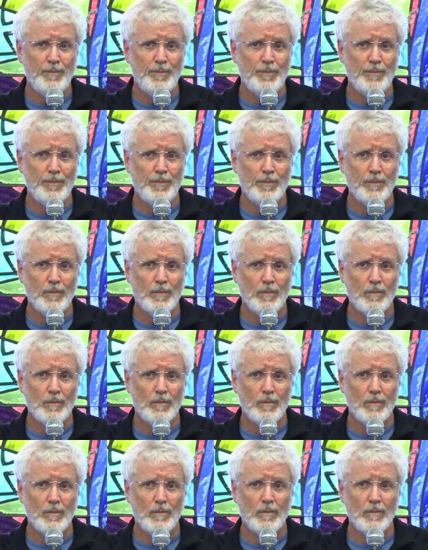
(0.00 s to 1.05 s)

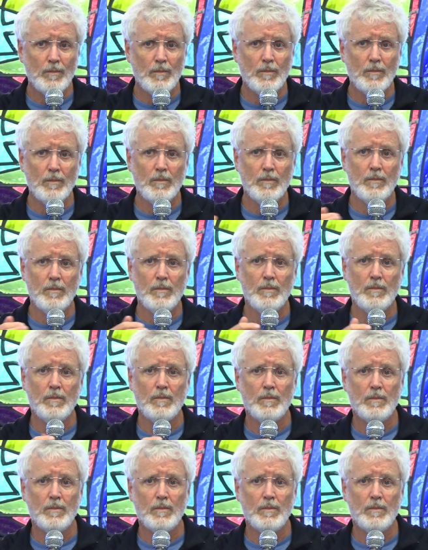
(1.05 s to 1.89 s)
(no one is talking)